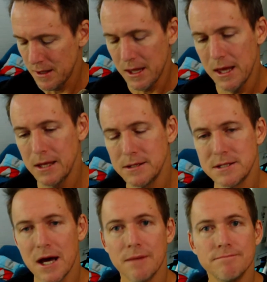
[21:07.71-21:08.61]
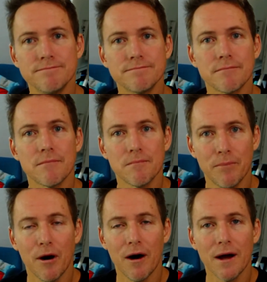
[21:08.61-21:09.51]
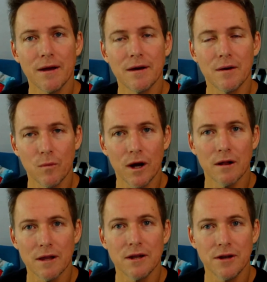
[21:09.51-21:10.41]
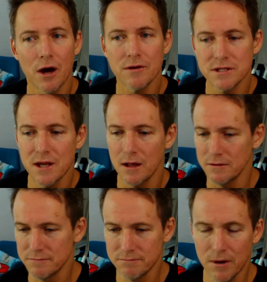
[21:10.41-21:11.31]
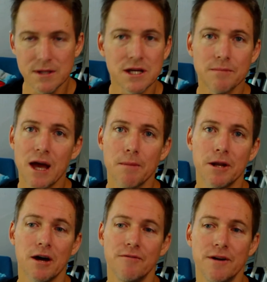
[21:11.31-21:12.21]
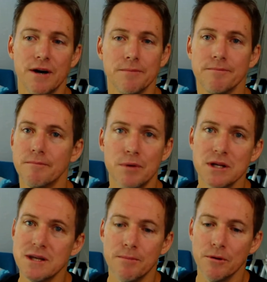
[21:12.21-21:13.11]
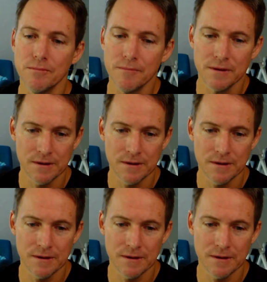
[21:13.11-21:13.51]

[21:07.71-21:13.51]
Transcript: And buy well and don't sell. Buy something you're happy to own forever. Pretty simple.